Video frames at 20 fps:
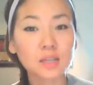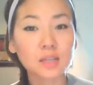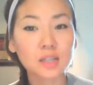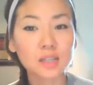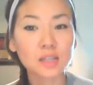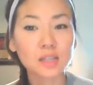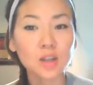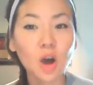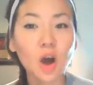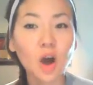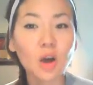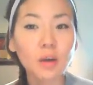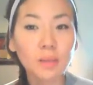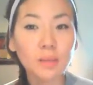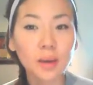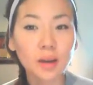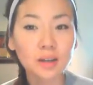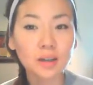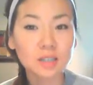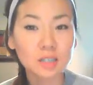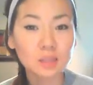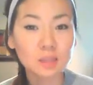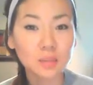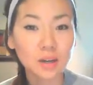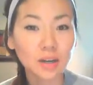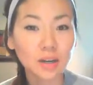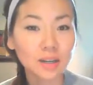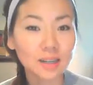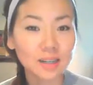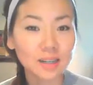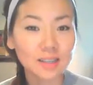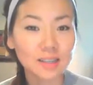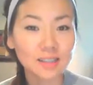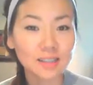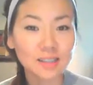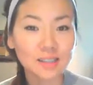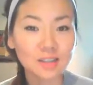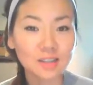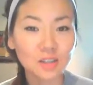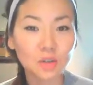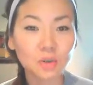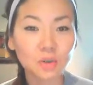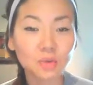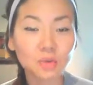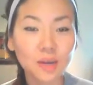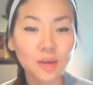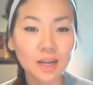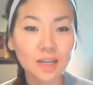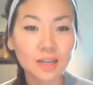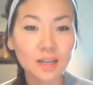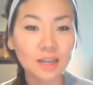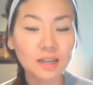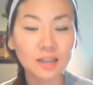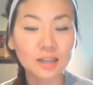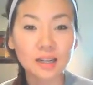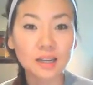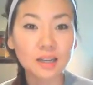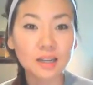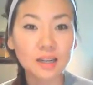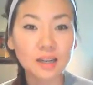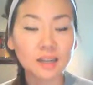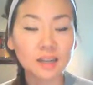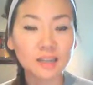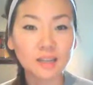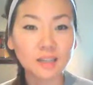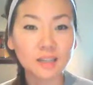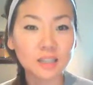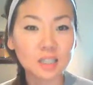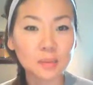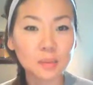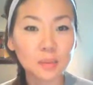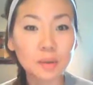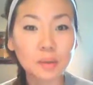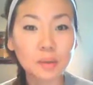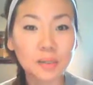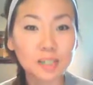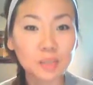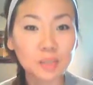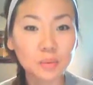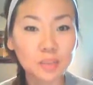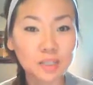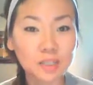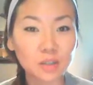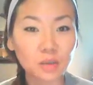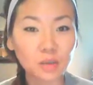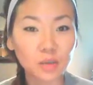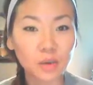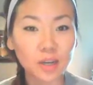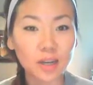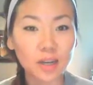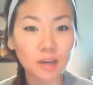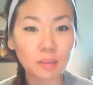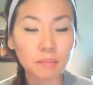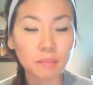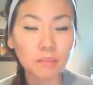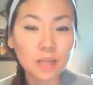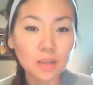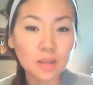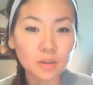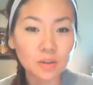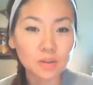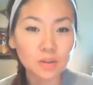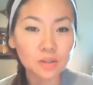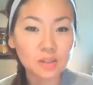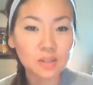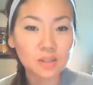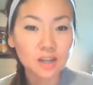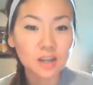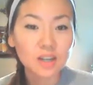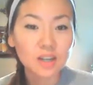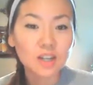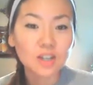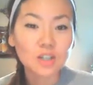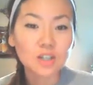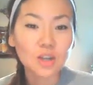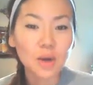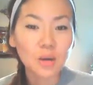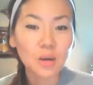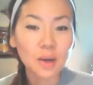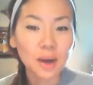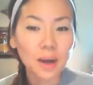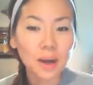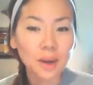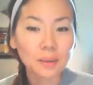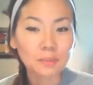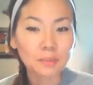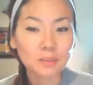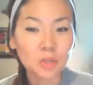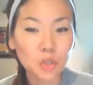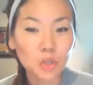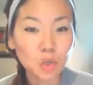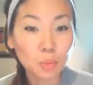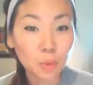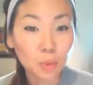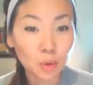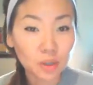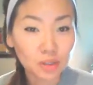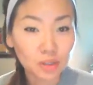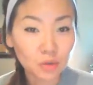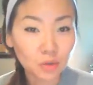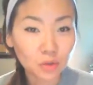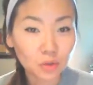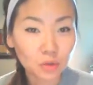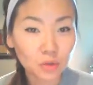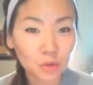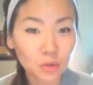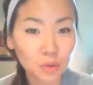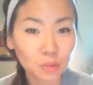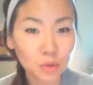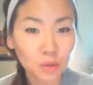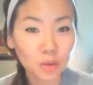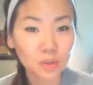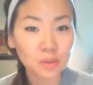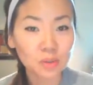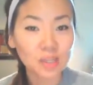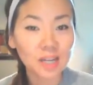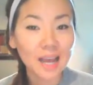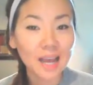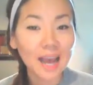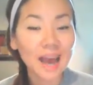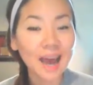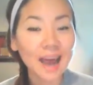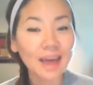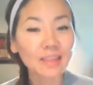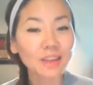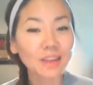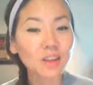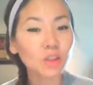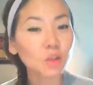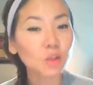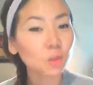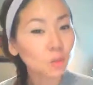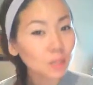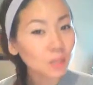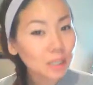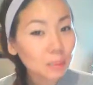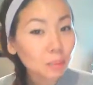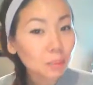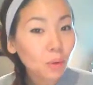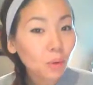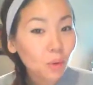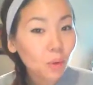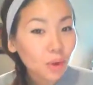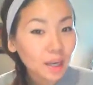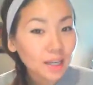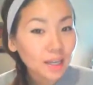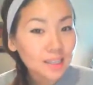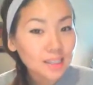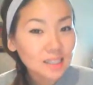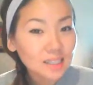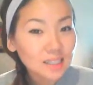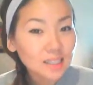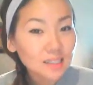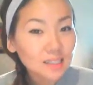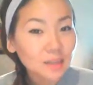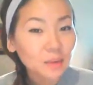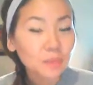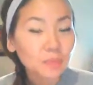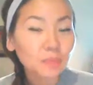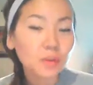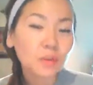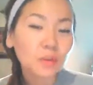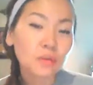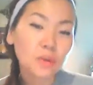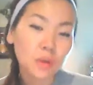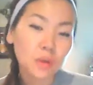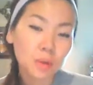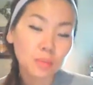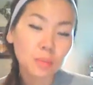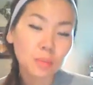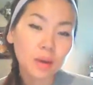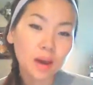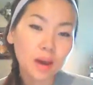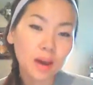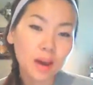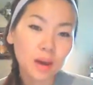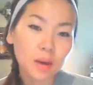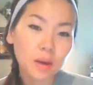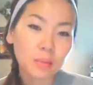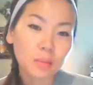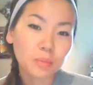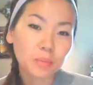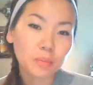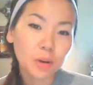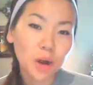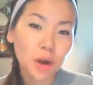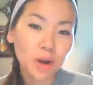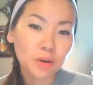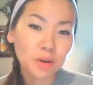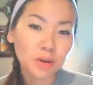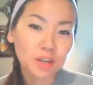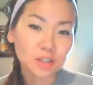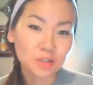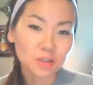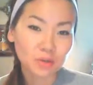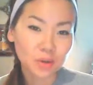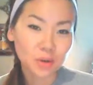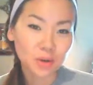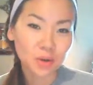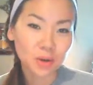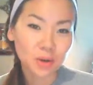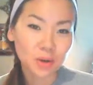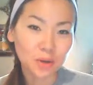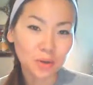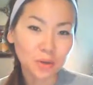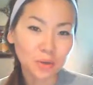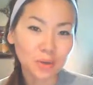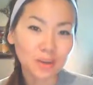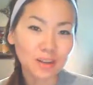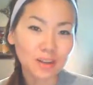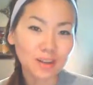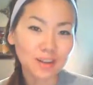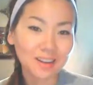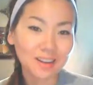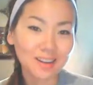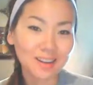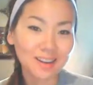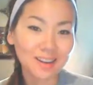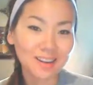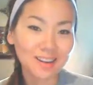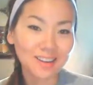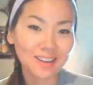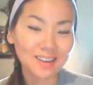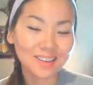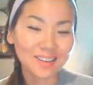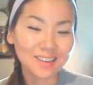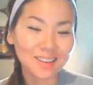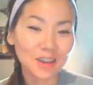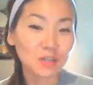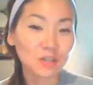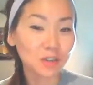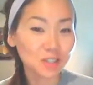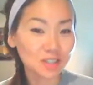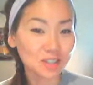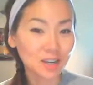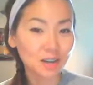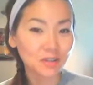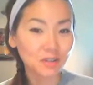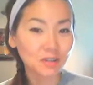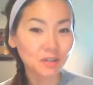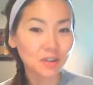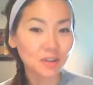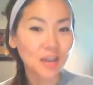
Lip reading: This is all about experience. It's great in experimenting with different meals. So 2 points for a food post, and then 3 points for a progress photo of yourself.